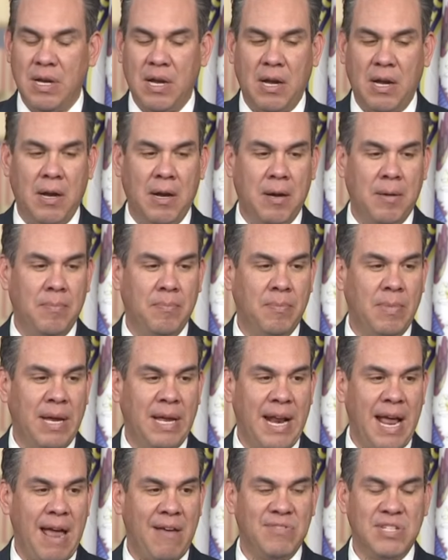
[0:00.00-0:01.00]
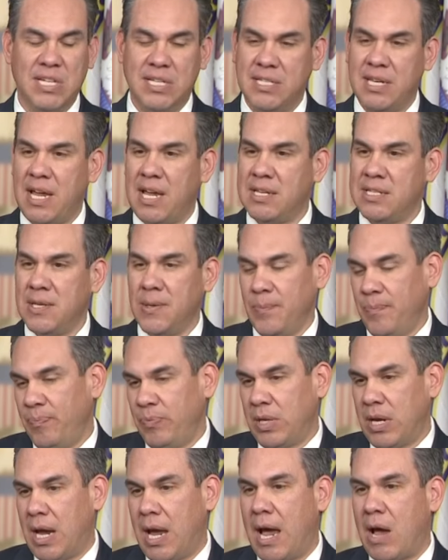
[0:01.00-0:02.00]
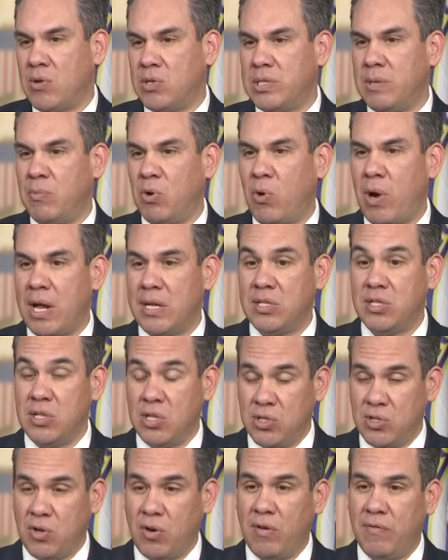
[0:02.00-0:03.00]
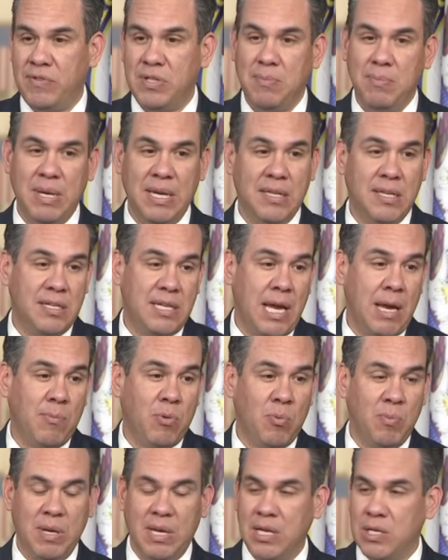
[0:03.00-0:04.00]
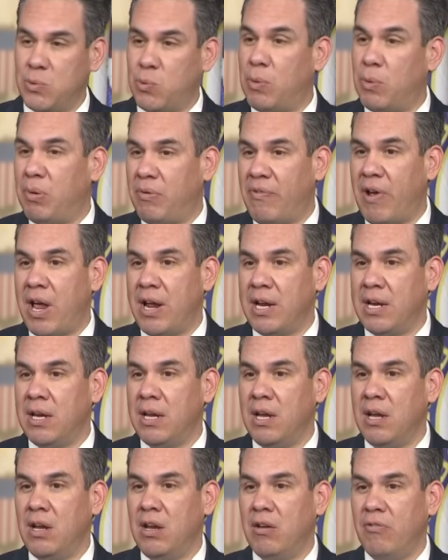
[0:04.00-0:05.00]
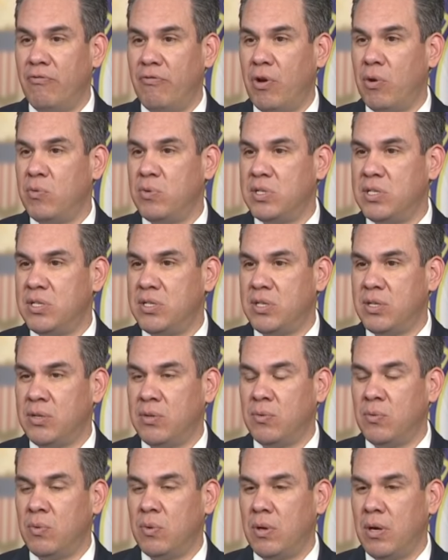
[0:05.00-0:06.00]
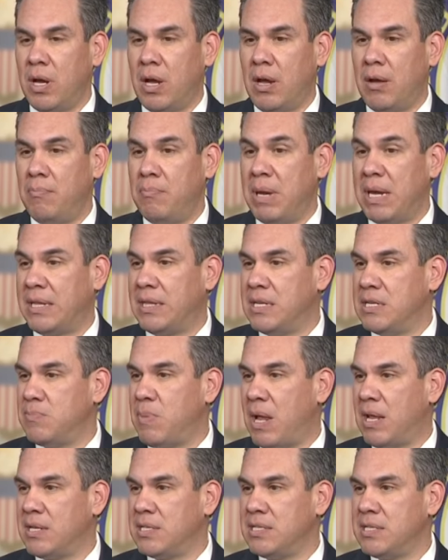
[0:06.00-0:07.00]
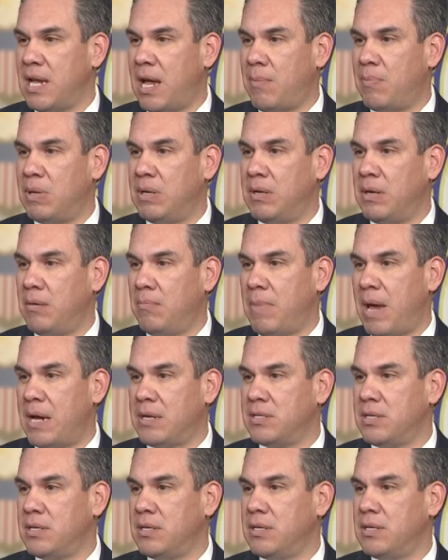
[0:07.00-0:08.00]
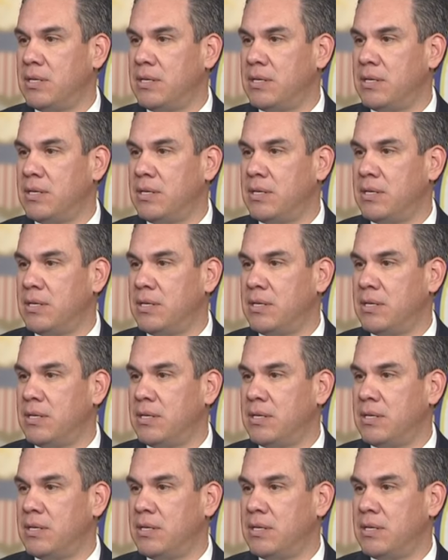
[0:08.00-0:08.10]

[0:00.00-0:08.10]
um, and have success, uh, House Democrats deserve to be at the table because we're providing votes to uh, make these policies happen. Max.